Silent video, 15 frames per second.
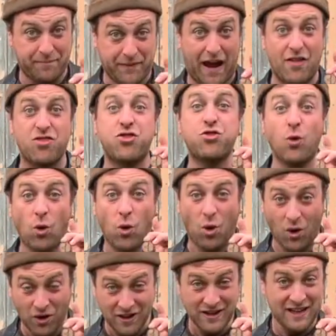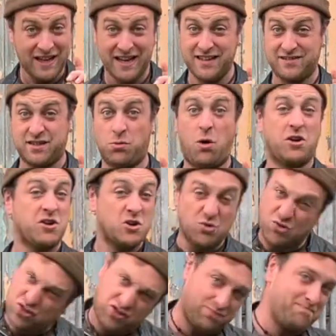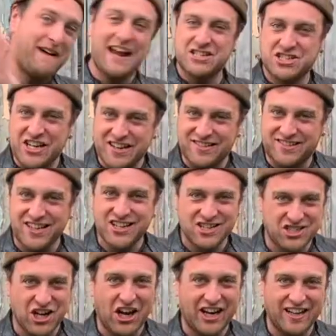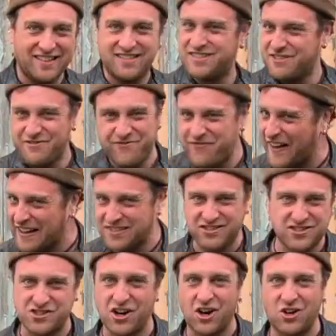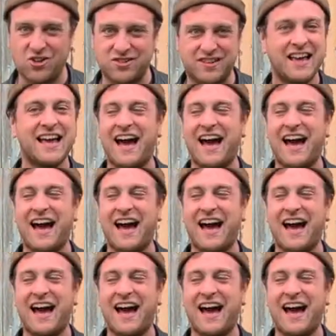And Thor is the one who smashes giants and fights trolls,